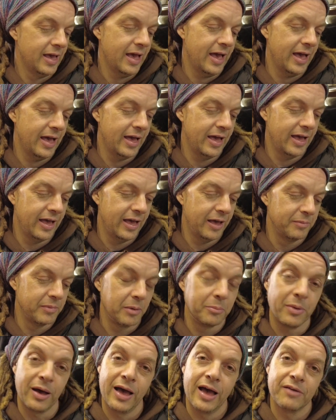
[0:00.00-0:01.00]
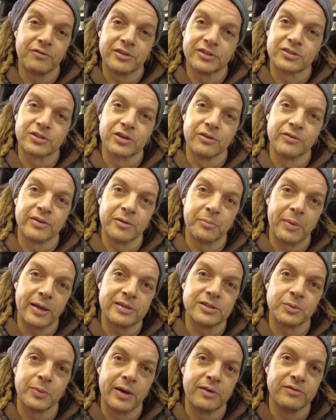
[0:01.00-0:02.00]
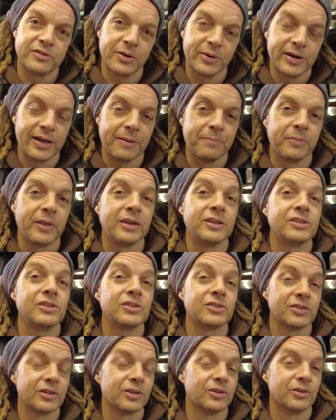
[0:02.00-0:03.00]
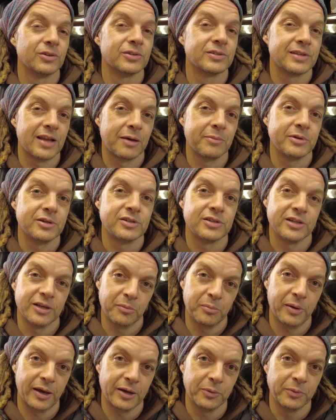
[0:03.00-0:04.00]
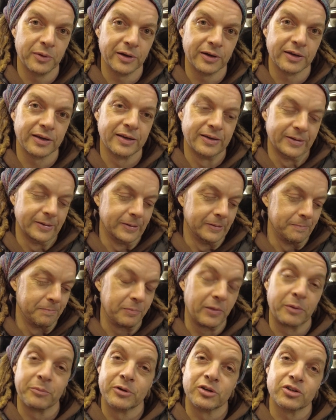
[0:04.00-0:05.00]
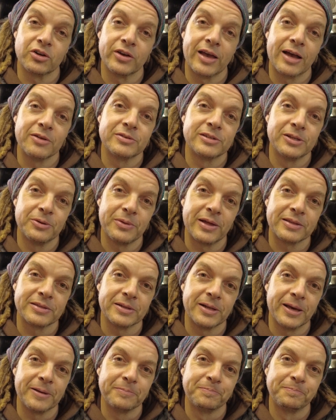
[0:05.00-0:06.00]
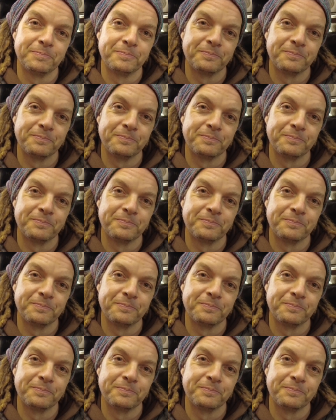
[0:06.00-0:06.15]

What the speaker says: But I have discovered a better way of doing it that doesn't cause damage to your paintwork. I'm going to show you how to do that today.